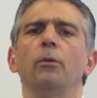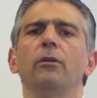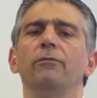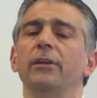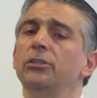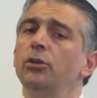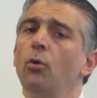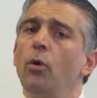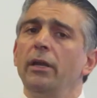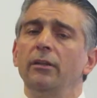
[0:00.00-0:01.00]
convince
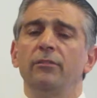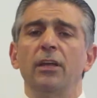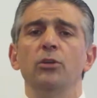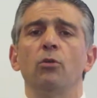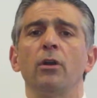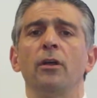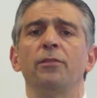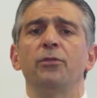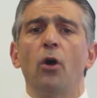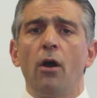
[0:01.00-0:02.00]
your audience that you're an
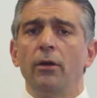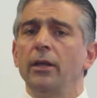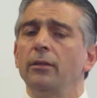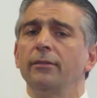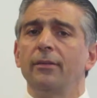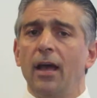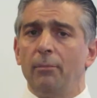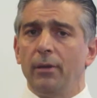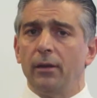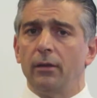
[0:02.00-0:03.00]
authority on the
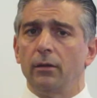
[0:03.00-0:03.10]
topic.